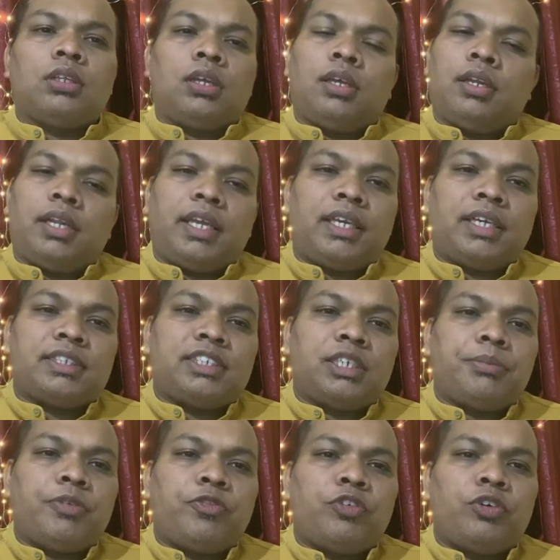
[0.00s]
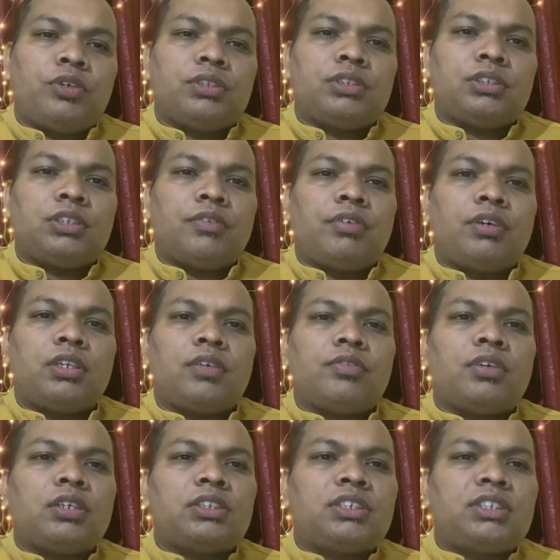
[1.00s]
Like I said before, the Word of
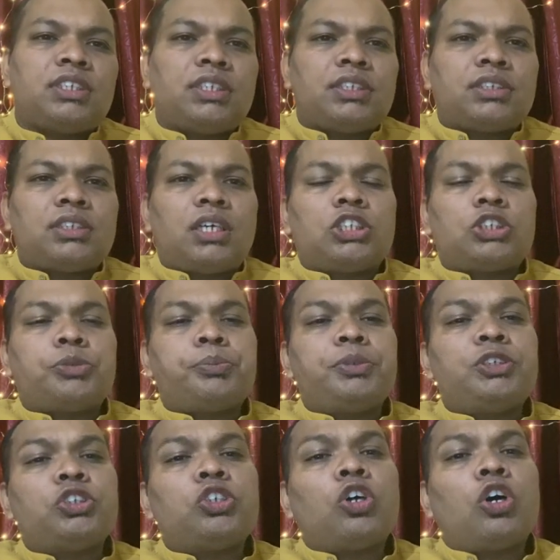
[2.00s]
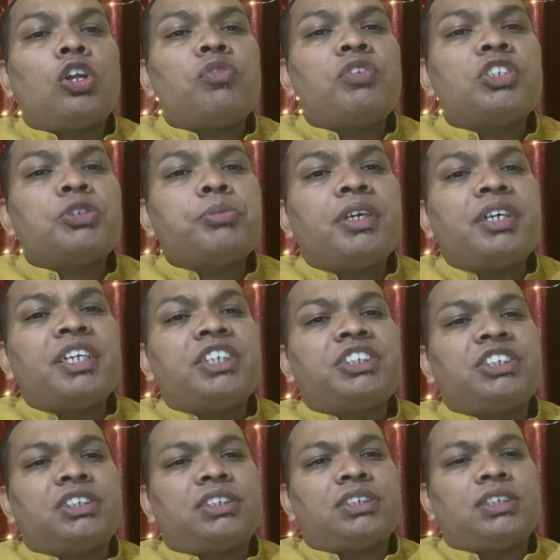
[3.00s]
God says our speech should always be
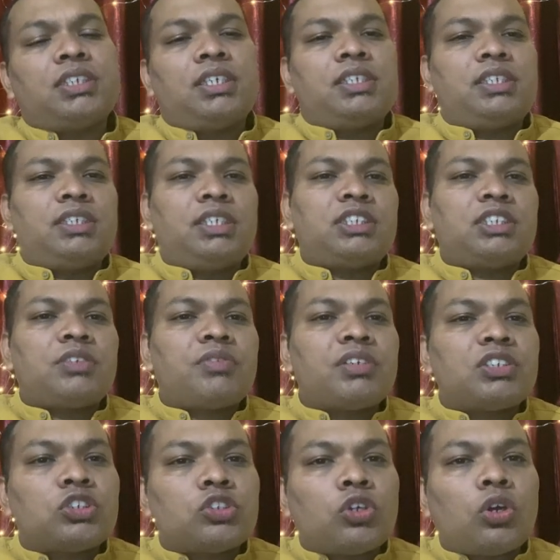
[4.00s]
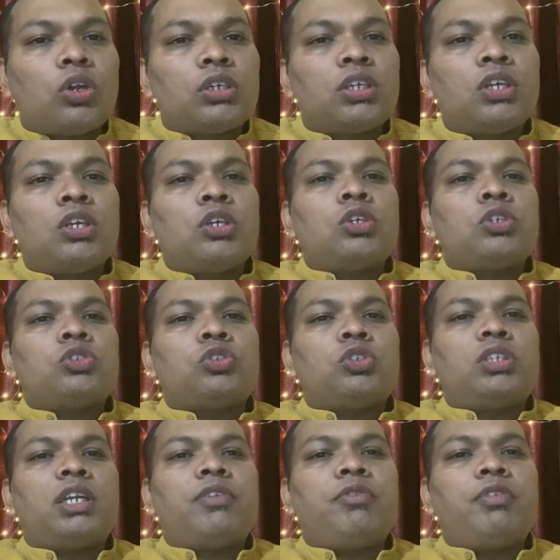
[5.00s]
gracious, seasoned with salt, so
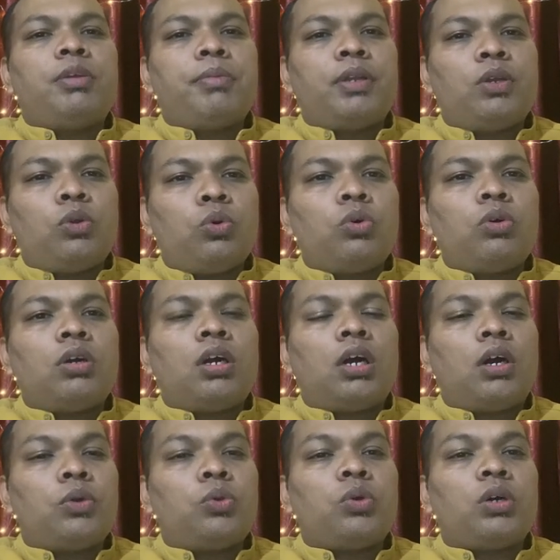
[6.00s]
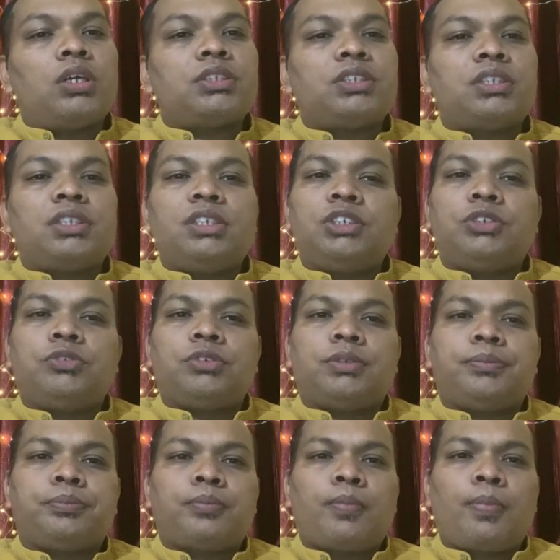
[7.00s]
that we may know how to answer each one.